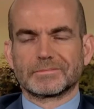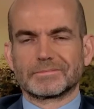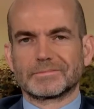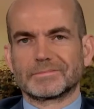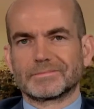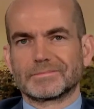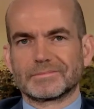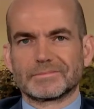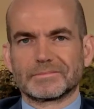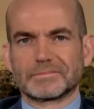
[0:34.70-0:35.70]

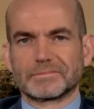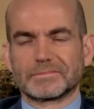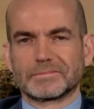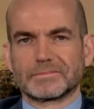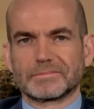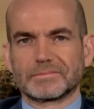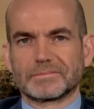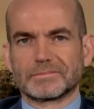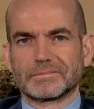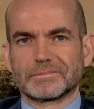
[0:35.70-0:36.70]

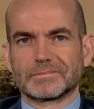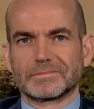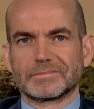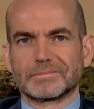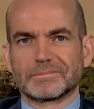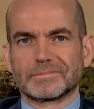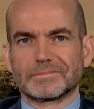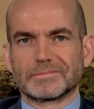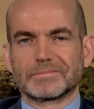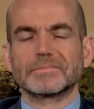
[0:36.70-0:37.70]

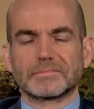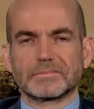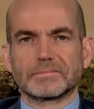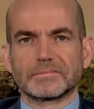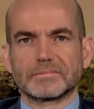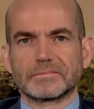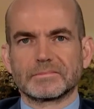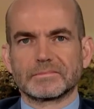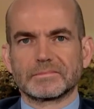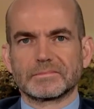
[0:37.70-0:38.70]

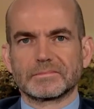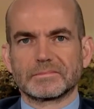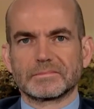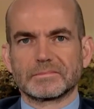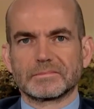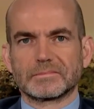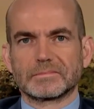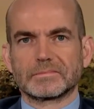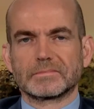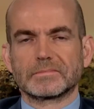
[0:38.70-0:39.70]

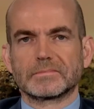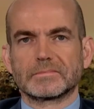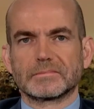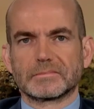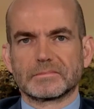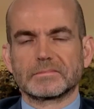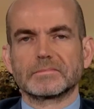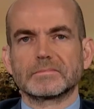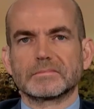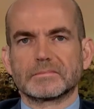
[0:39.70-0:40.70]

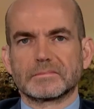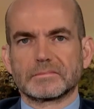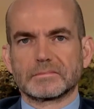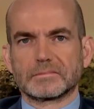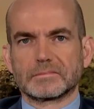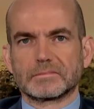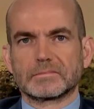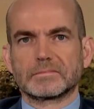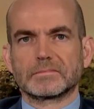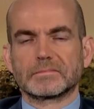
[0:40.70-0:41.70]

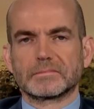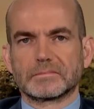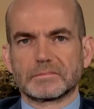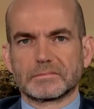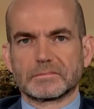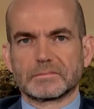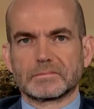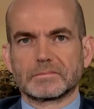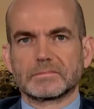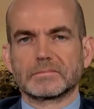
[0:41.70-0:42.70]
This person isn't speaking.